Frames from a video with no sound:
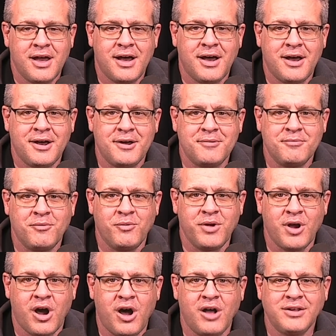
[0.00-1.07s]

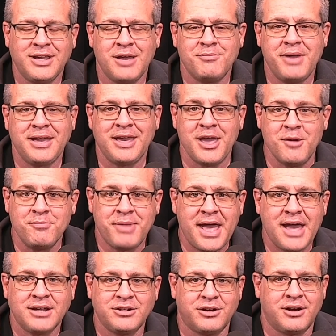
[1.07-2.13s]
We all can make
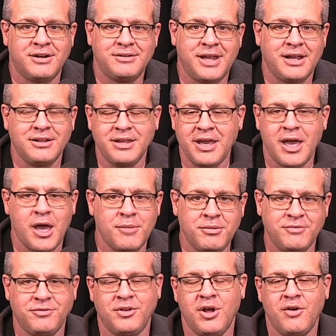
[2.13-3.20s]
impact on our daily ebb
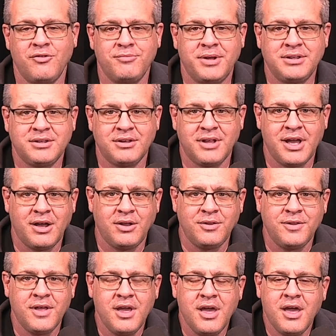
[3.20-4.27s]
and flow of mental
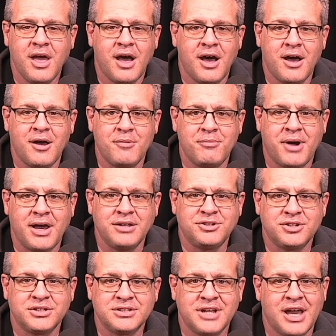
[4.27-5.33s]
health by
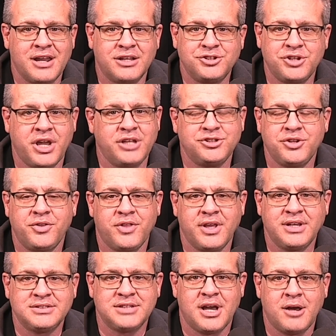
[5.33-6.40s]
just kind of changing
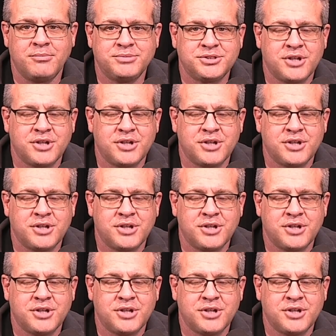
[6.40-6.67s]
things up.